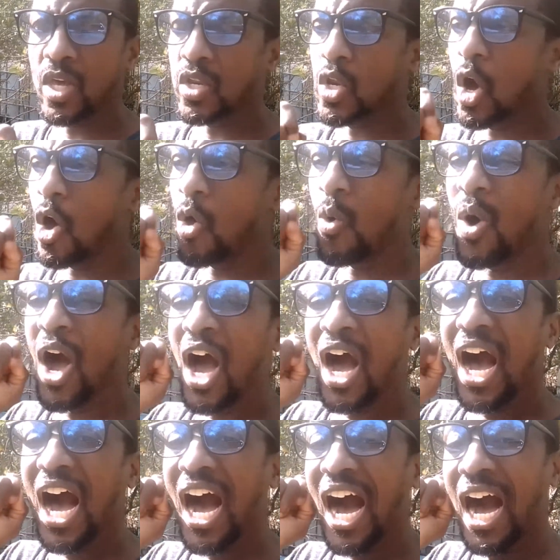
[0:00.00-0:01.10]
Now,
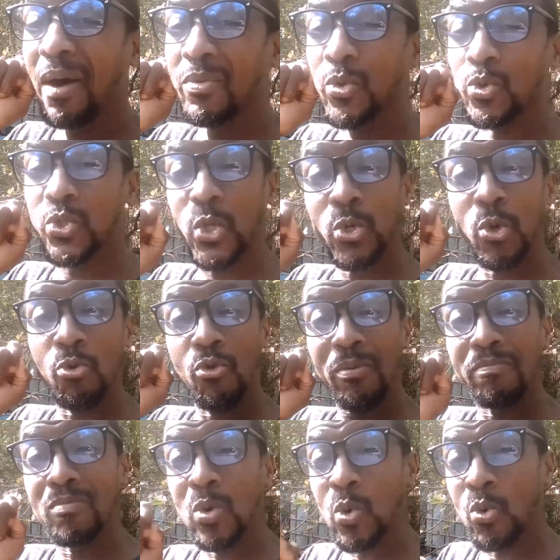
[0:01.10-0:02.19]
you
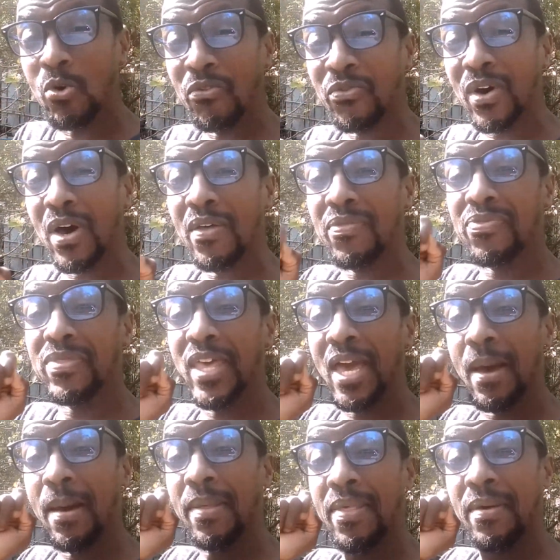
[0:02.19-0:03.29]
remove
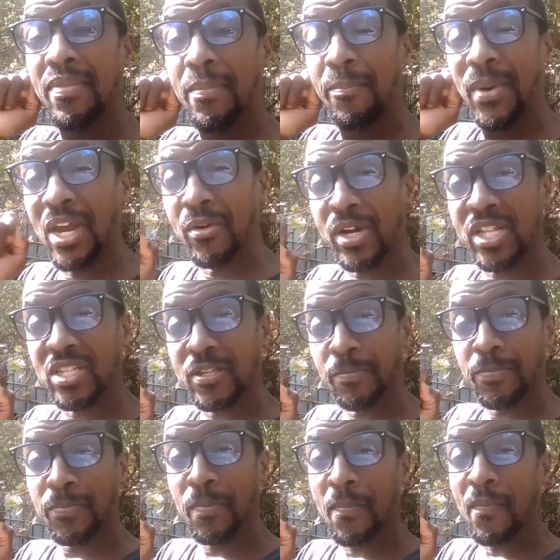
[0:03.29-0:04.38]
the parent,
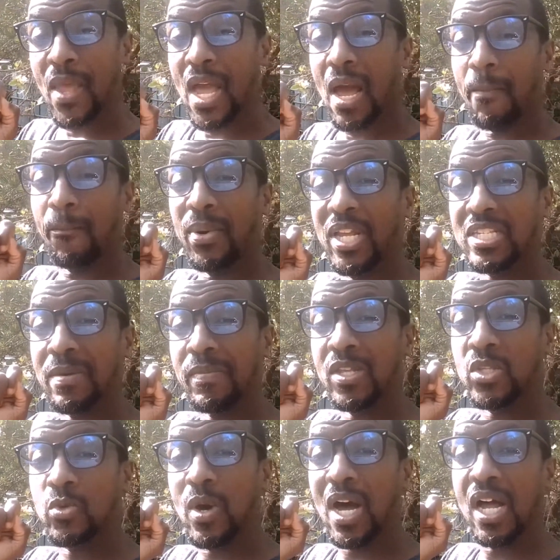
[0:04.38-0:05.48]
place them
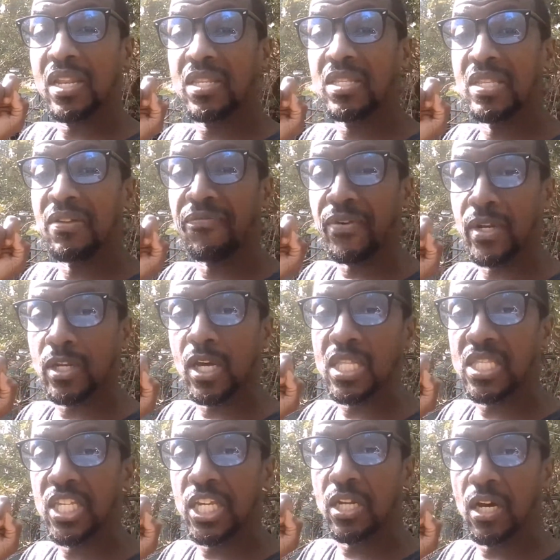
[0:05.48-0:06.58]
into a different
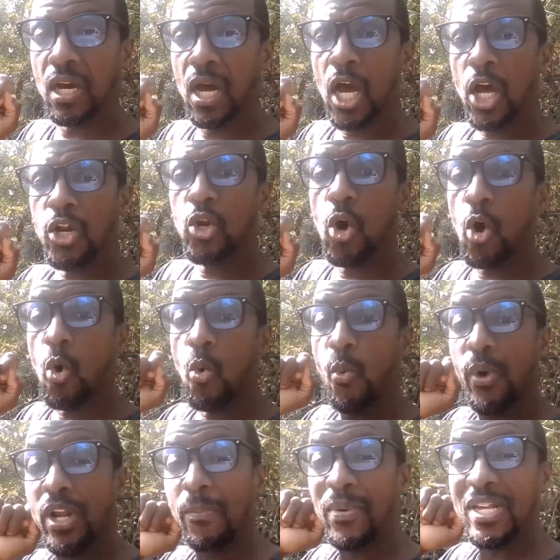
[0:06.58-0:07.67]
container. Now,
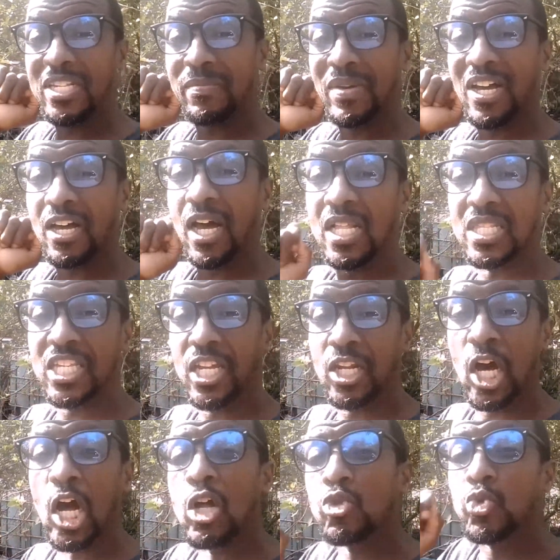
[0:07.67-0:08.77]
when you place them in a
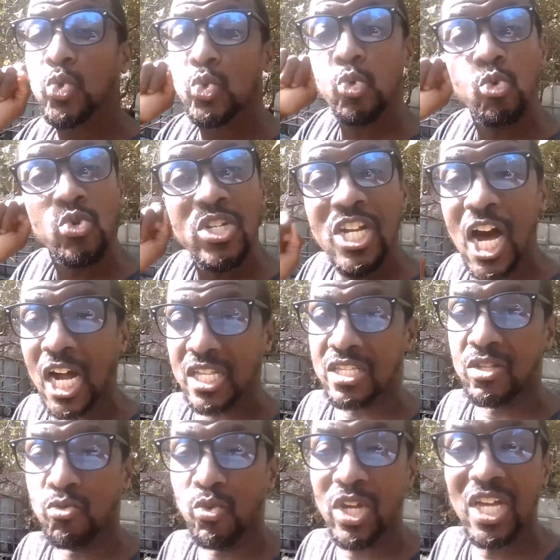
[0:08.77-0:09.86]
container, do not,
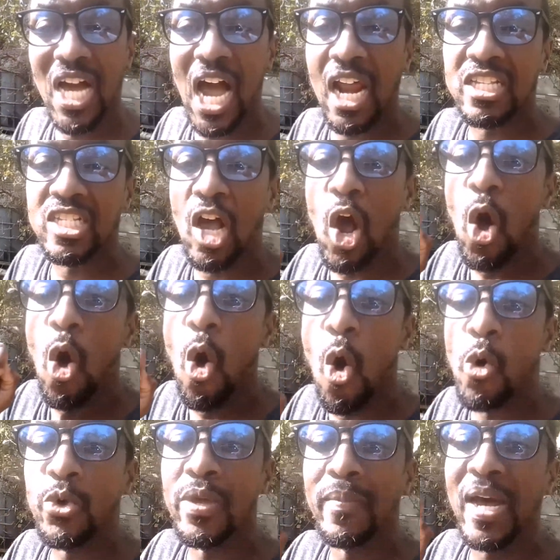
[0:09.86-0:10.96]
regardless of
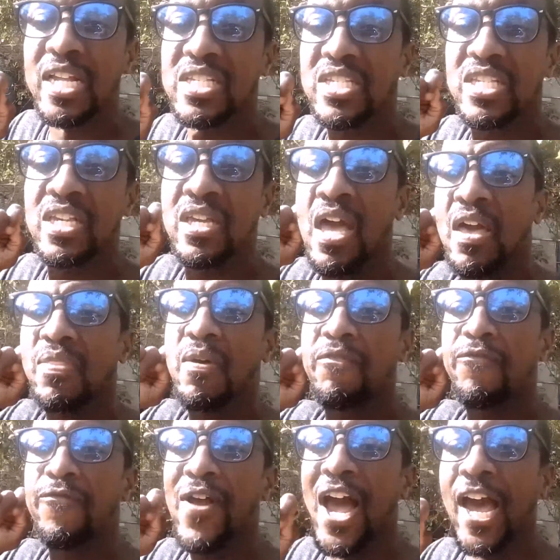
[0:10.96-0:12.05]
how you might see the
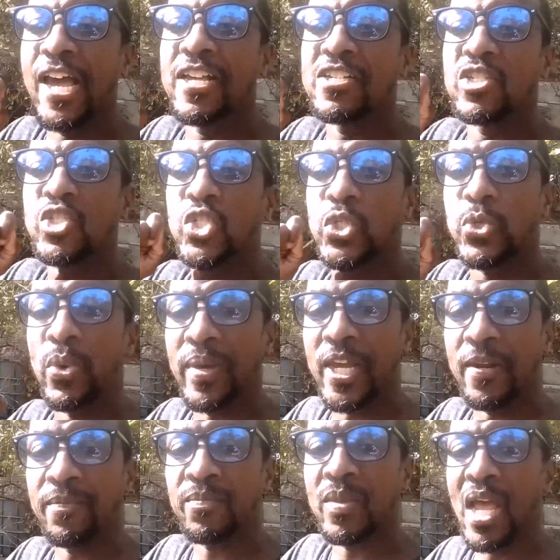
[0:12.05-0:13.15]
fries
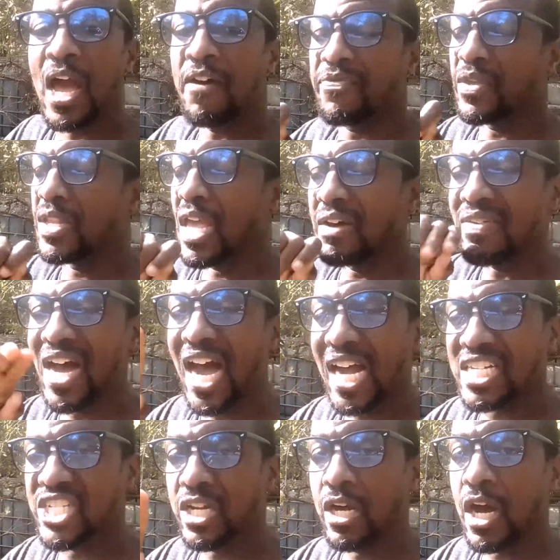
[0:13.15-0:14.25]
swimming after they have
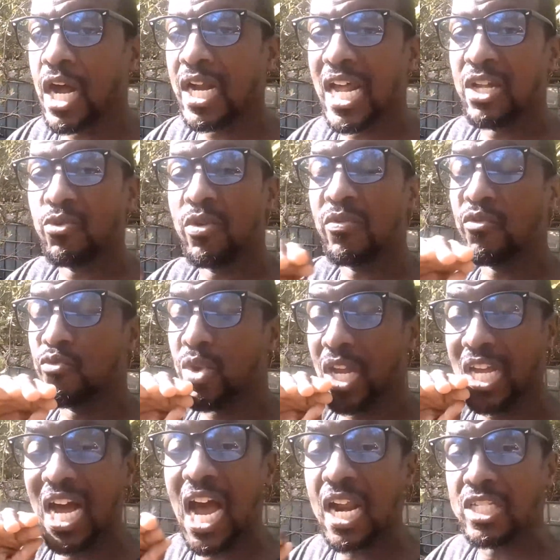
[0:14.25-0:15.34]
hatched and all that,
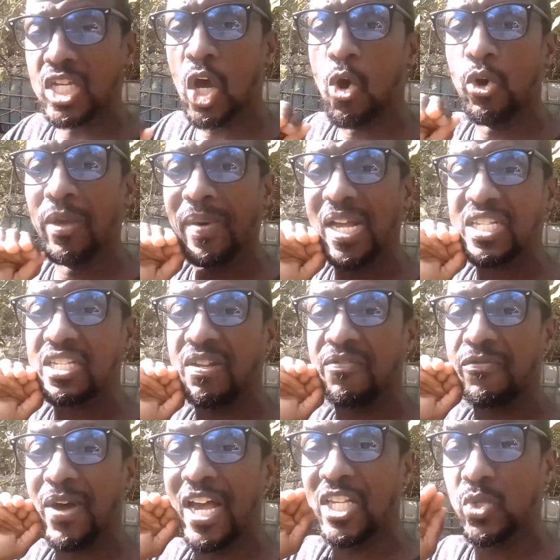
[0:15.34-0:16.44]
regardless of how you might see the
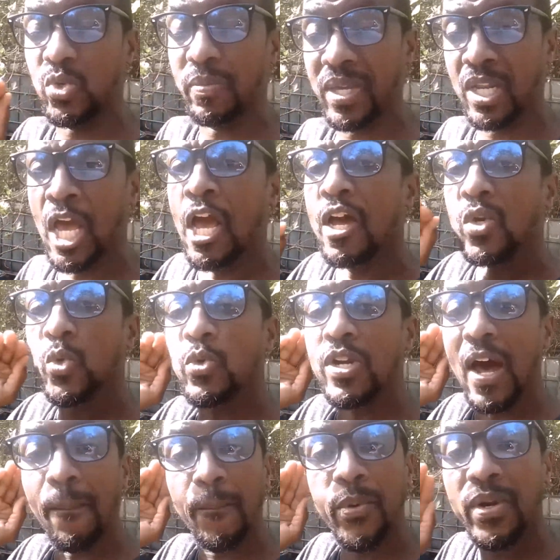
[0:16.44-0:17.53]
fries swimming, do
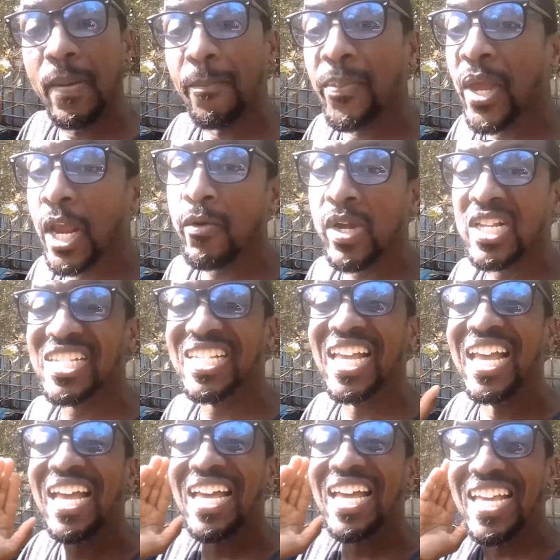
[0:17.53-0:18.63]
not put the parents
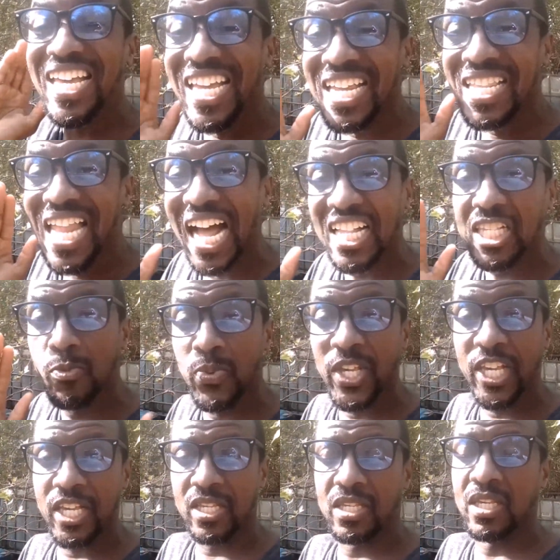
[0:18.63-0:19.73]
in that
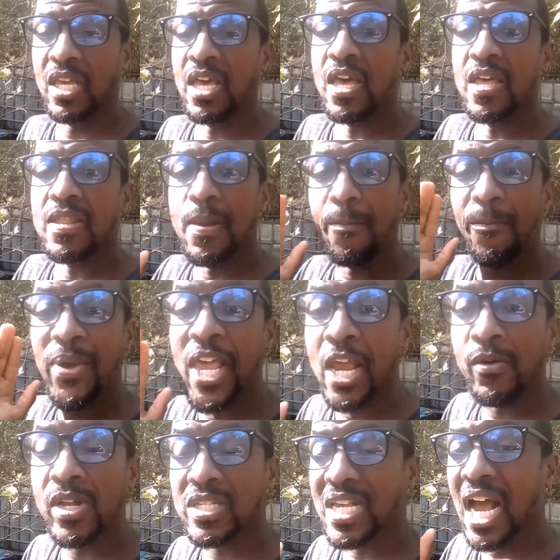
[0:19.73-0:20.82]
space. The
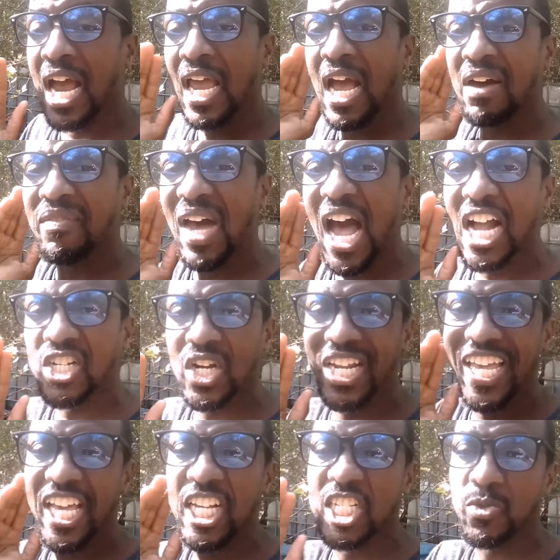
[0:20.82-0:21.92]
parents, I have
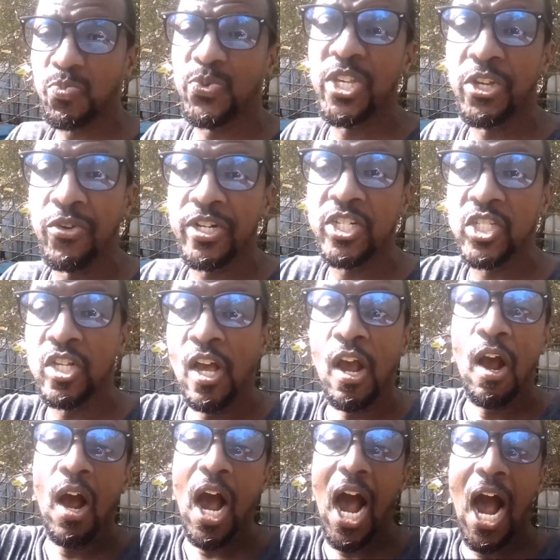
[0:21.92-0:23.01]
actually experienced
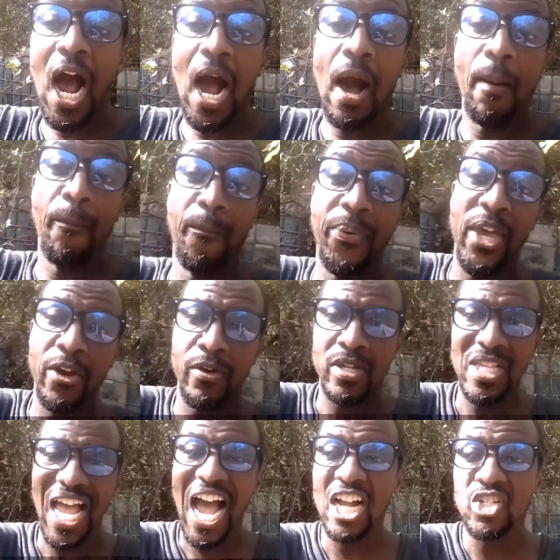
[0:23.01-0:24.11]

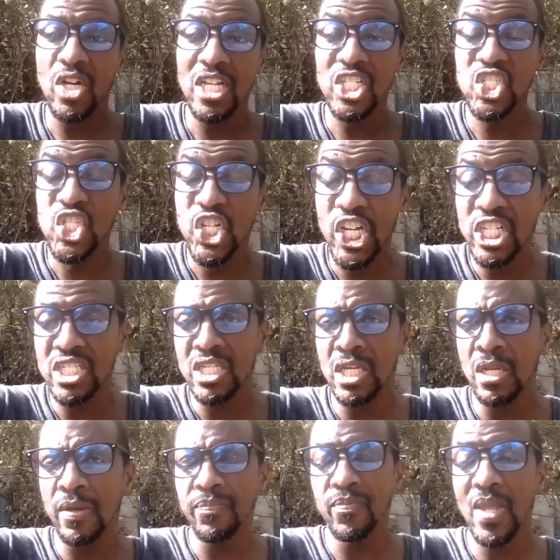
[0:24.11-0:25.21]
parents actually
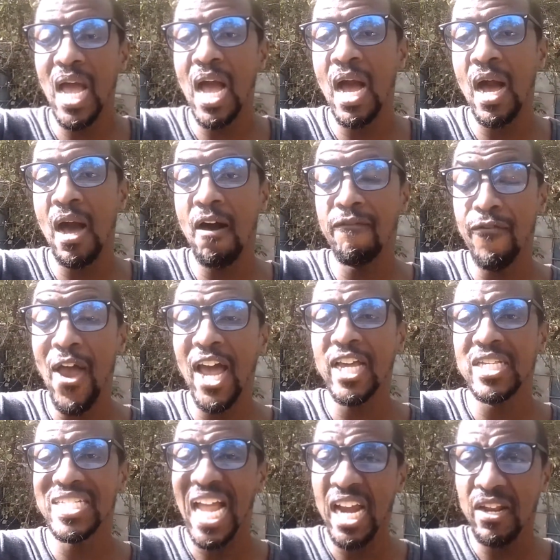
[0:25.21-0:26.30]
chasing
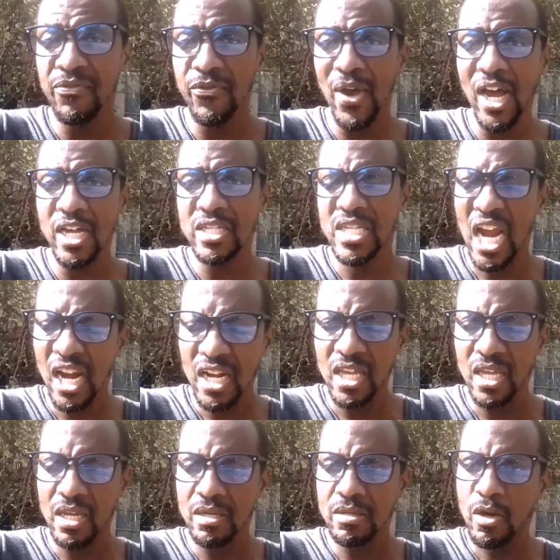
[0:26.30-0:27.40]
fries, tiny
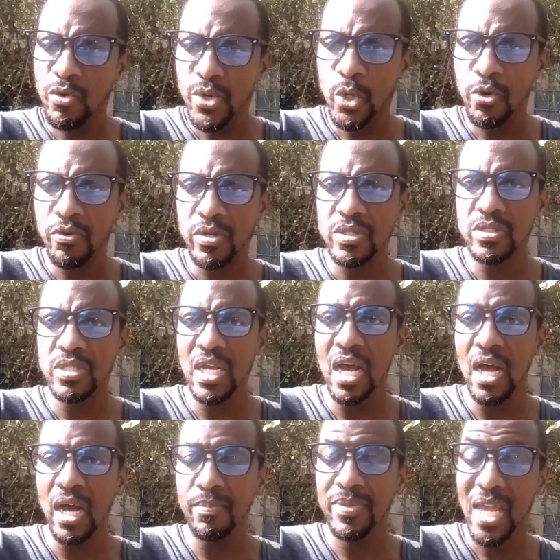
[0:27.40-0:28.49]
Corydoras
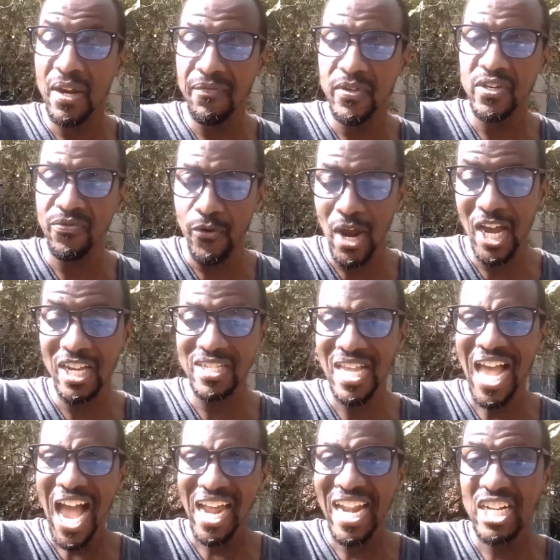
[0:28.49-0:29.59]
catfish fries,
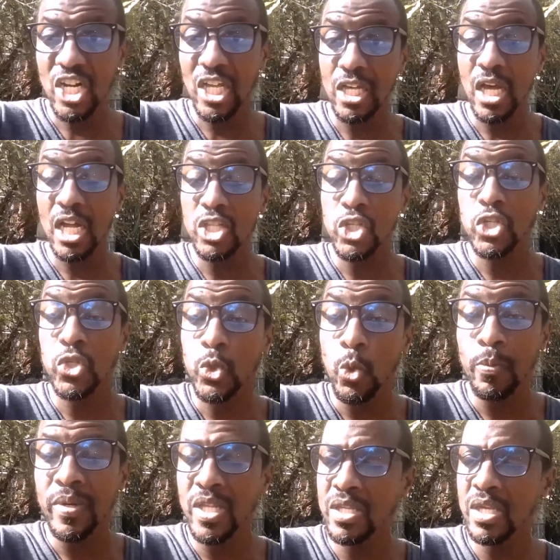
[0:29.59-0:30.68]
and actually
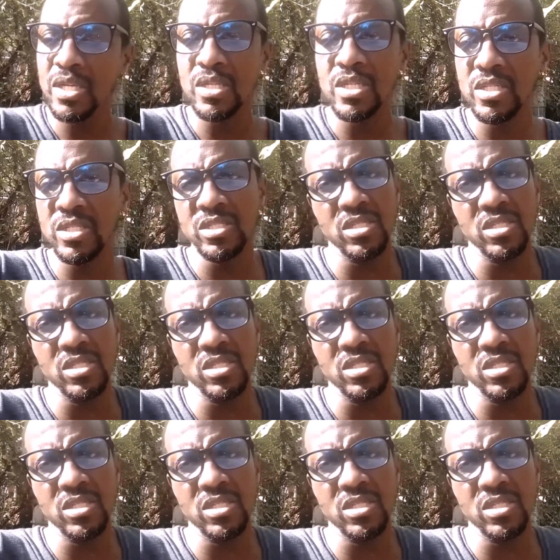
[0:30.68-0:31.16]
consuming it.